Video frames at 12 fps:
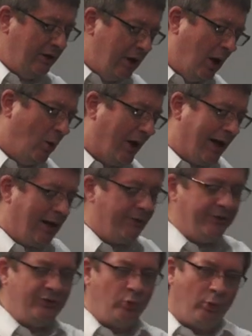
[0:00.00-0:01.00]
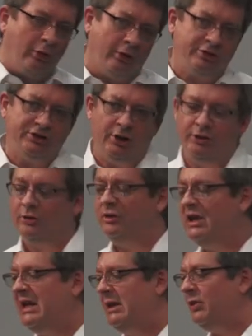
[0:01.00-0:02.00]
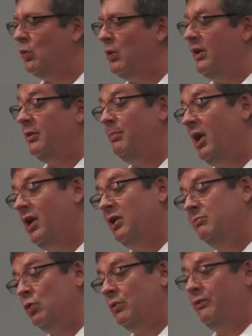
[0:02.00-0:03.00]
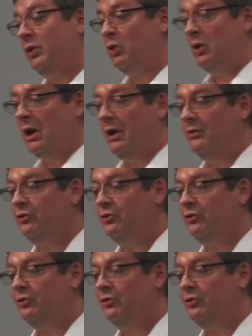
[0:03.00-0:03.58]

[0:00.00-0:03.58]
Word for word: know how this works underneath the way the polymorphic uh,